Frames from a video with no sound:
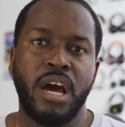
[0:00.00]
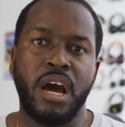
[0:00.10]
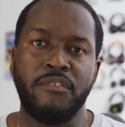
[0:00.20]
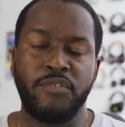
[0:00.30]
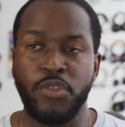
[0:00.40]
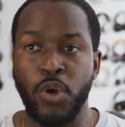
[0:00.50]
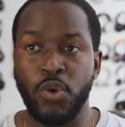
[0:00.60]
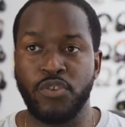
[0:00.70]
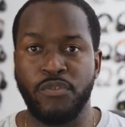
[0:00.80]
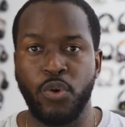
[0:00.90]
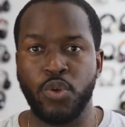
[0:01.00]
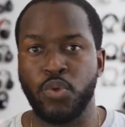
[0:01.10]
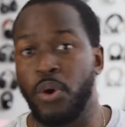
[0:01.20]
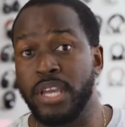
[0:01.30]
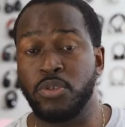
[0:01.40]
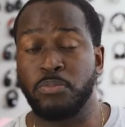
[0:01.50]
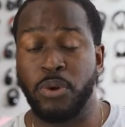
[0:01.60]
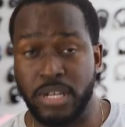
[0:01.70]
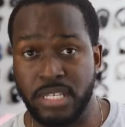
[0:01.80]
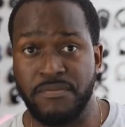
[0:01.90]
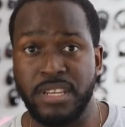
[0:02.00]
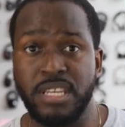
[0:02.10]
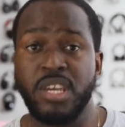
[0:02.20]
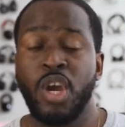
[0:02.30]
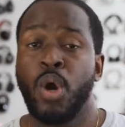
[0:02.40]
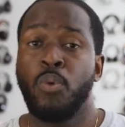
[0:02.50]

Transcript: uh, for those of course who are into productivity,